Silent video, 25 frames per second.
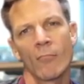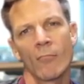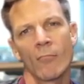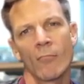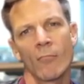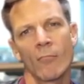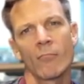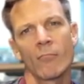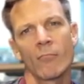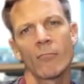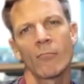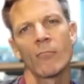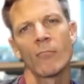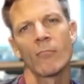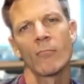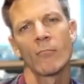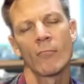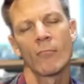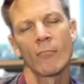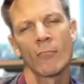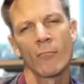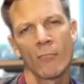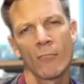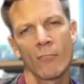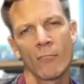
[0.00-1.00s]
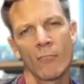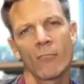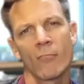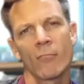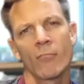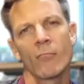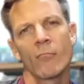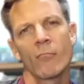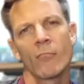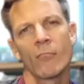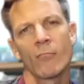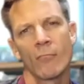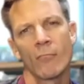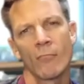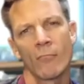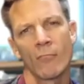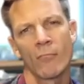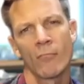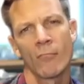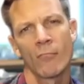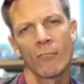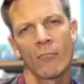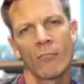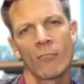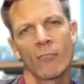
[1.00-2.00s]

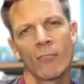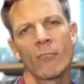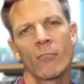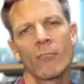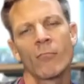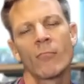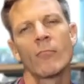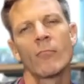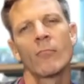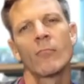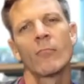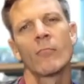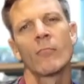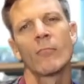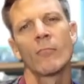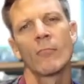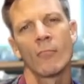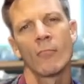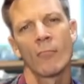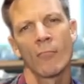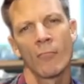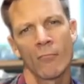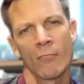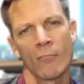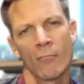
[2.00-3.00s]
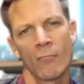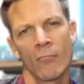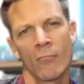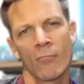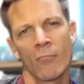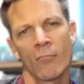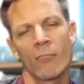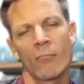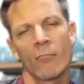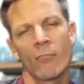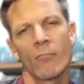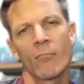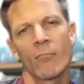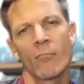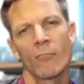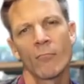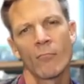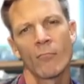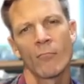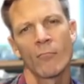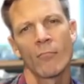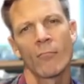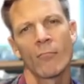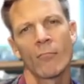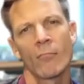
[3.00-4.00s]

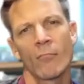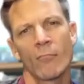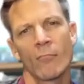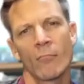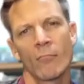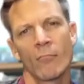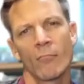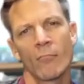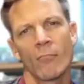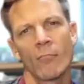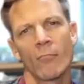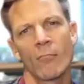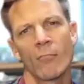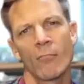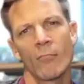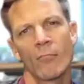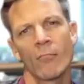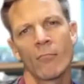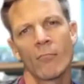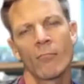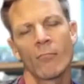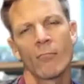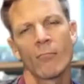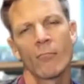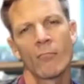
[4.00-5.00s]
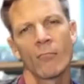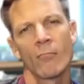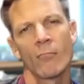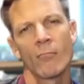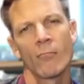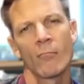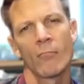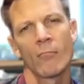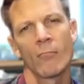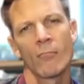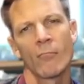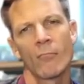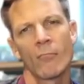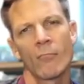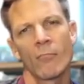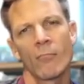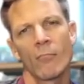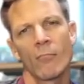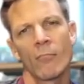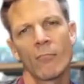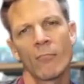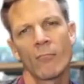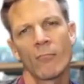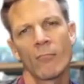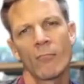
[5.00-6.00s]

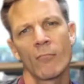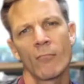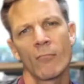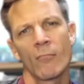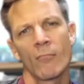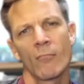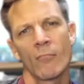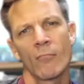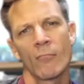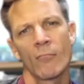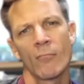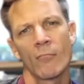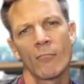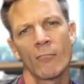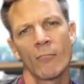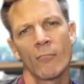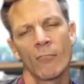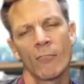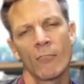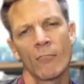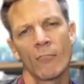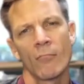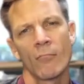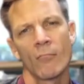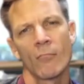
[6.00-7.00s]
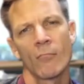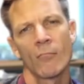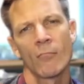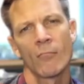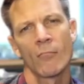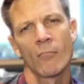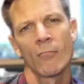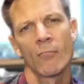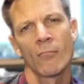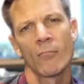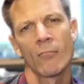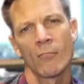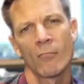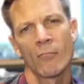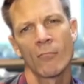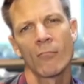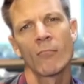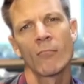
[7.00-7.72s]
No words are spoken by the person on screen.